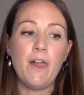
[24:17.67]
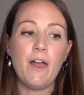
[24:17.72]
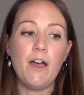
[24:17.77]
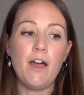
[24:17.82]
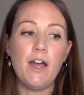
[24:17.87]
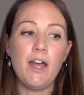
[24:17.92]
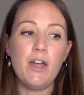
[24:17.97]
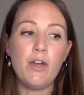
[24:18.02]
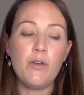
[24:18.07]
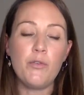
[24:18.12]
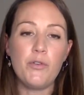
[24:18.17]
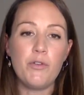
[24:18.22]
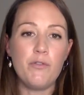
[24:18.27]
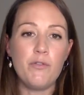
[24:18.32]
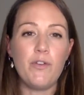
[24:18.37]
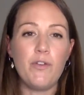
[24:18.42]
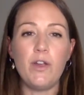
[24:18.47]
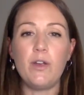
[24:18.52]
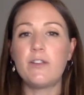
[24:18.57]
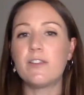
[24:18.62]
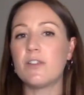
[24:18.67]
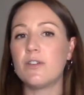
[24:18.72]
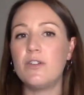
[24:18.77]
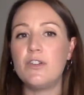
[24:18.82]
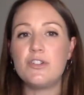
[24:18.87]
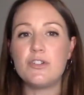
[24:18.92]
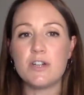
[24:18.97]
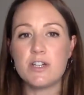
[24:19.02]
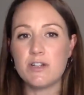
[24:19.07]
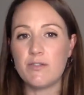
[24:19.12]
I often focus on
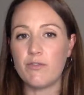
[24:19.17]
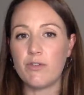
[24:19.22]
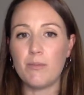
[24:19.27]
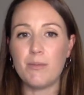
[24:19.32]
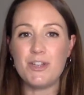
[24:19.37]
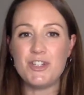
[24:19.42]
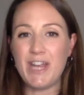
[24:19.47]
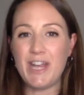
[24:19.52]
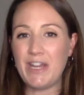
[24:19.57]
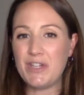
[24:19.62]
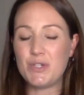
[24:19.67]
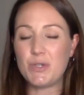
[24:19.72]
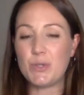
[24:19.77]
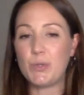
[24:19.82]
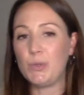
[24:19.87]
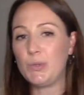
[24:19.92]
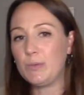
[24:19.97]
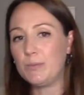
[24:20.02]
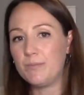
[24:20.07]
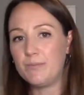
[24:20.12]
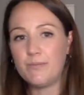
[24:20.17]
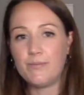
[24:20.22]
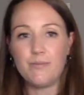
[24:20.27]
nutrition from a gentle